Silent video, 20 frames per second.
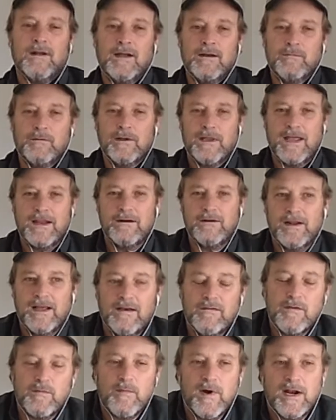Right. Well, they don't
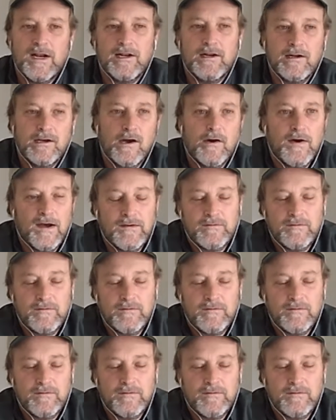have the money to go